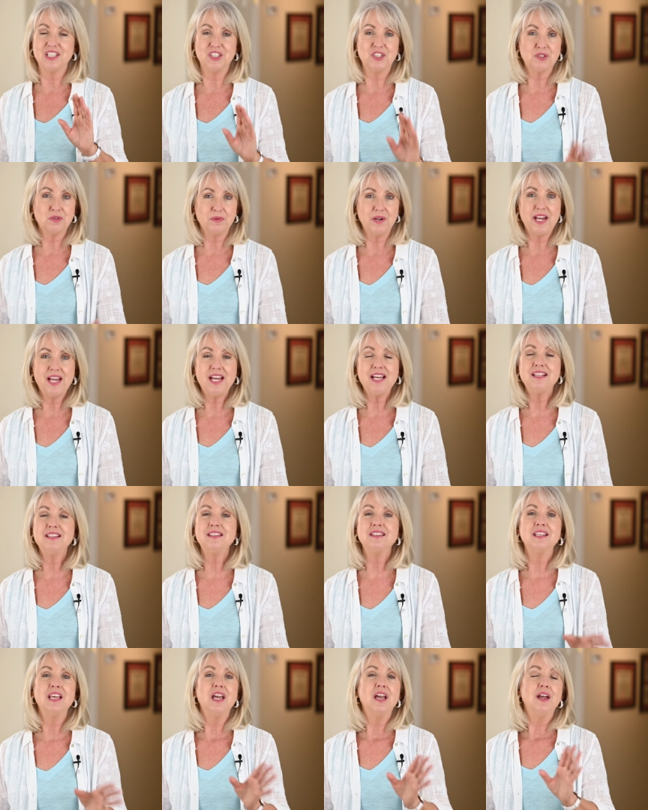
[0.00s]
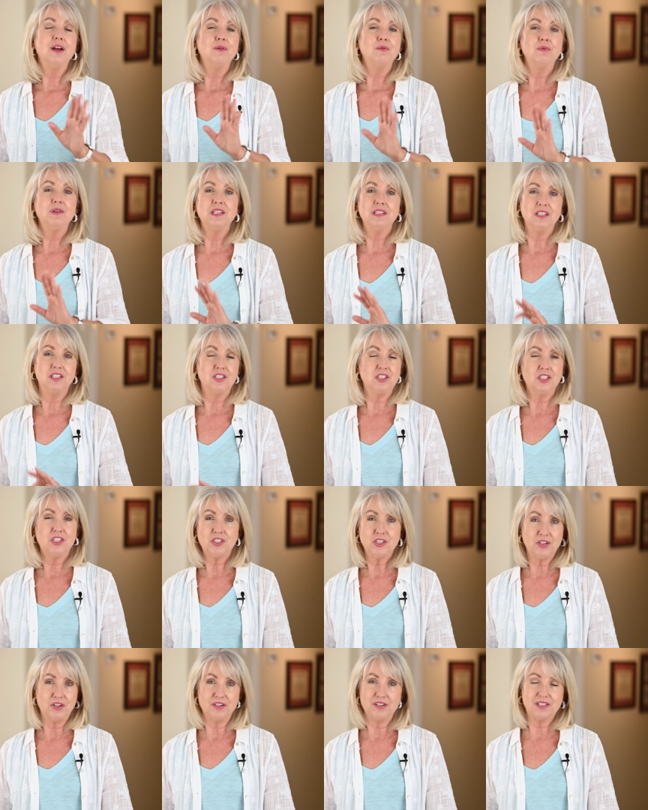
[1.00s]
a dress with a
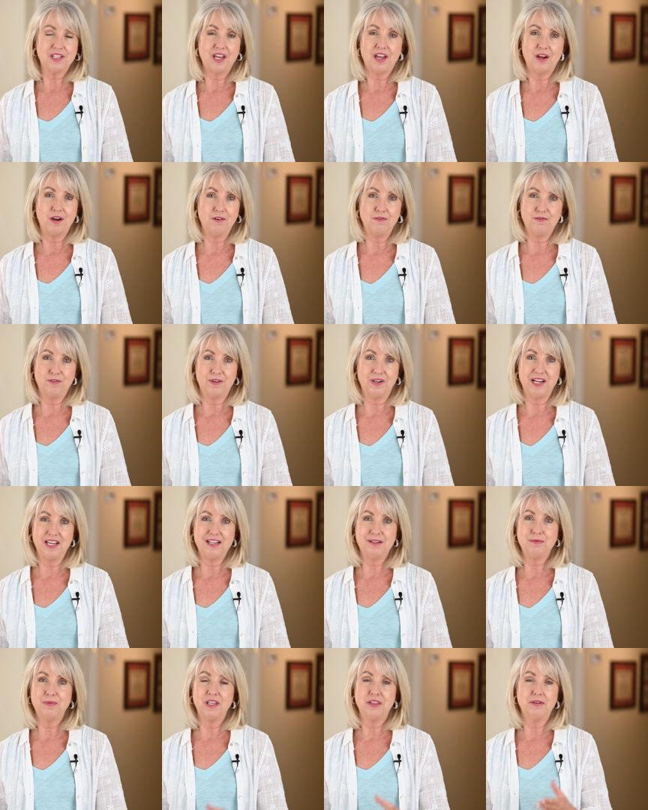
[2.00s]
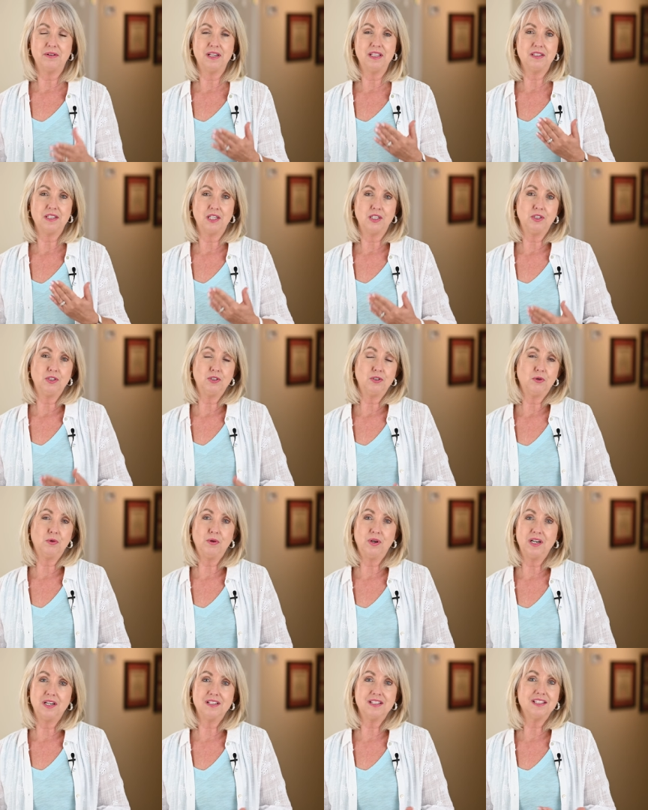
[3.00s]
shirt over it, whether it's a
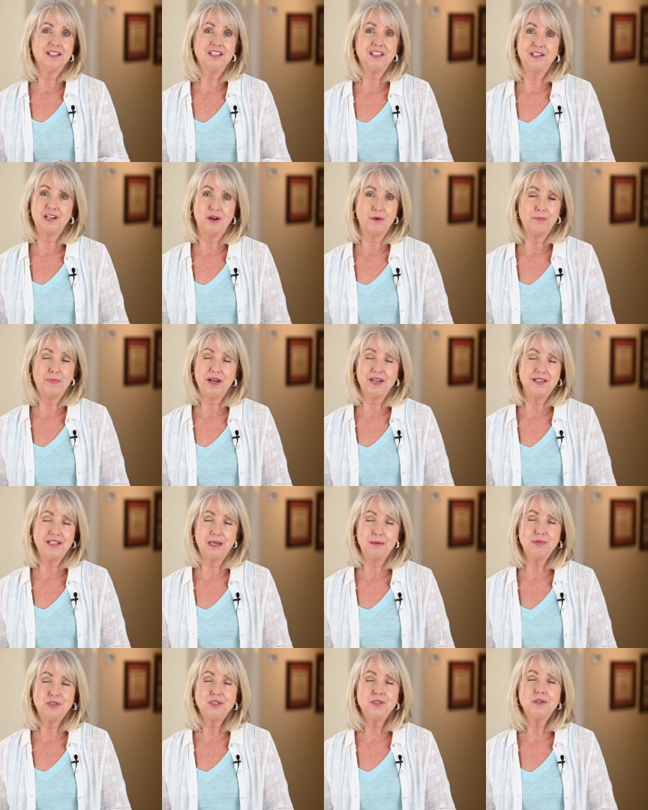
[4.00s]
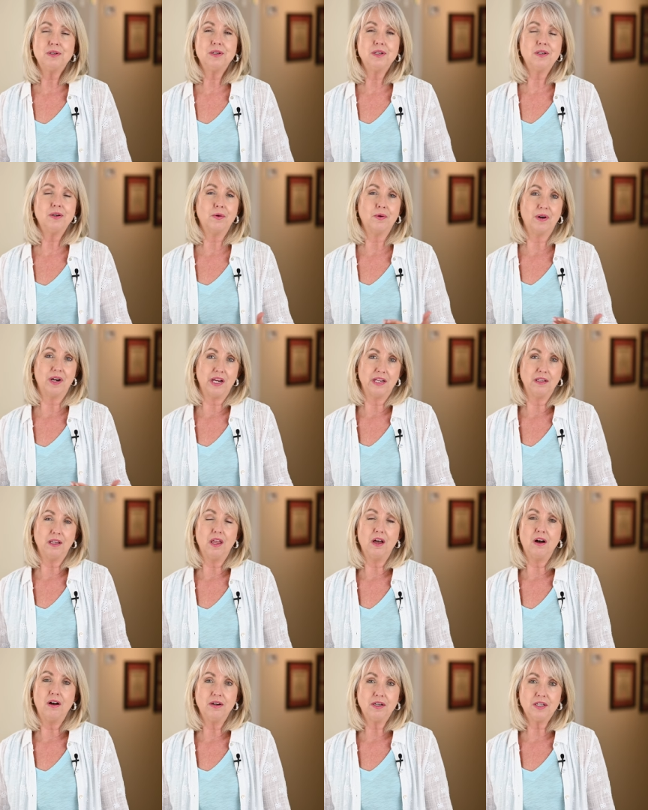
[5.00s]
short, you know, button up shirt or a
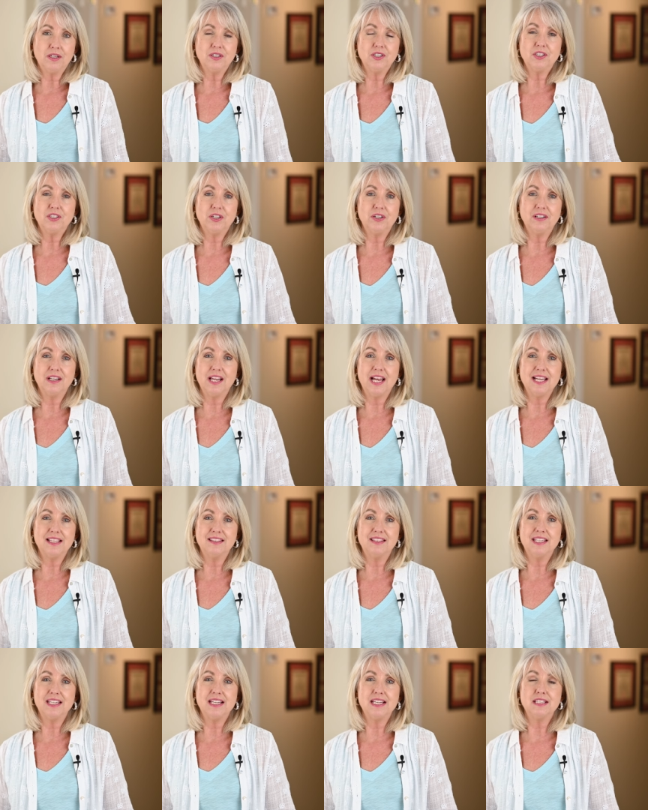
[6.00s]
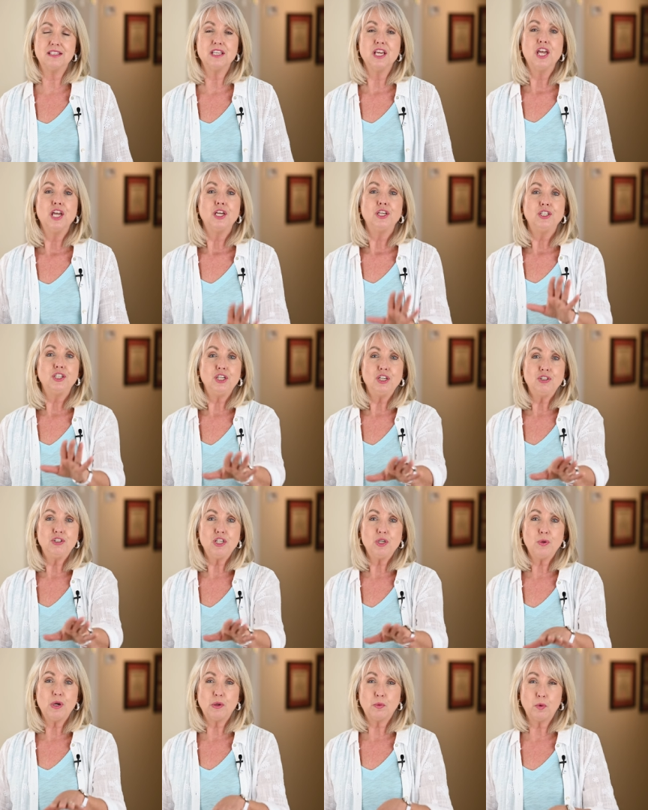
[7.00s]
longer shirt like this. You
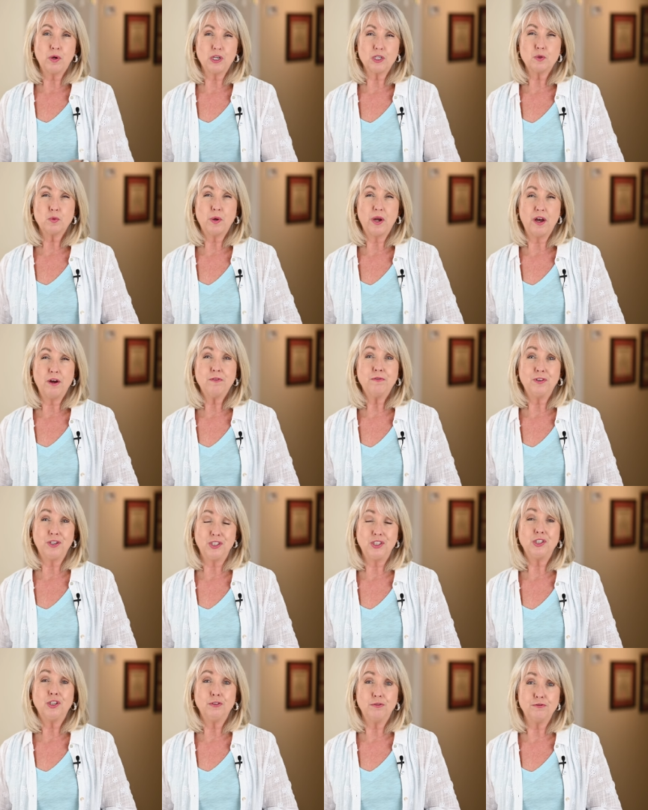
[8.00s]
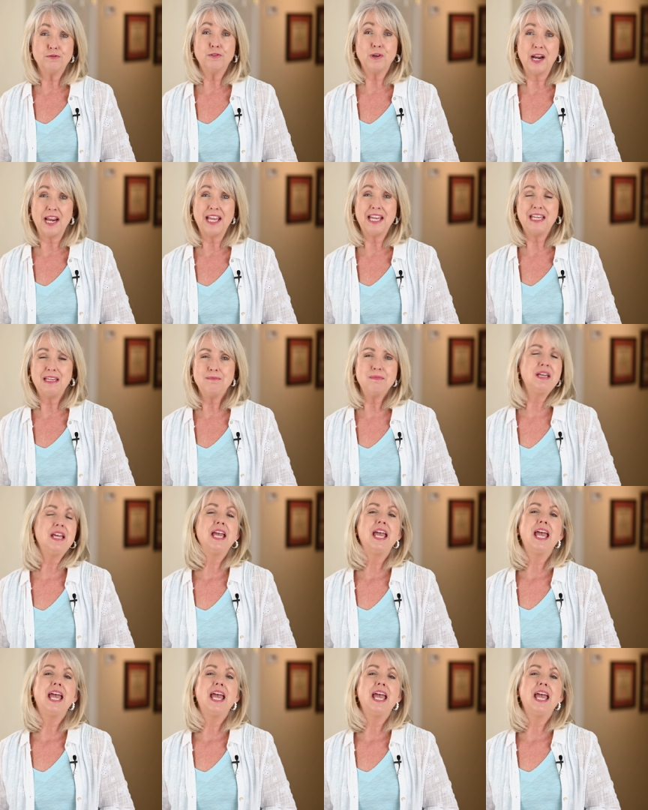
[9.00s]
do what works well for your frame.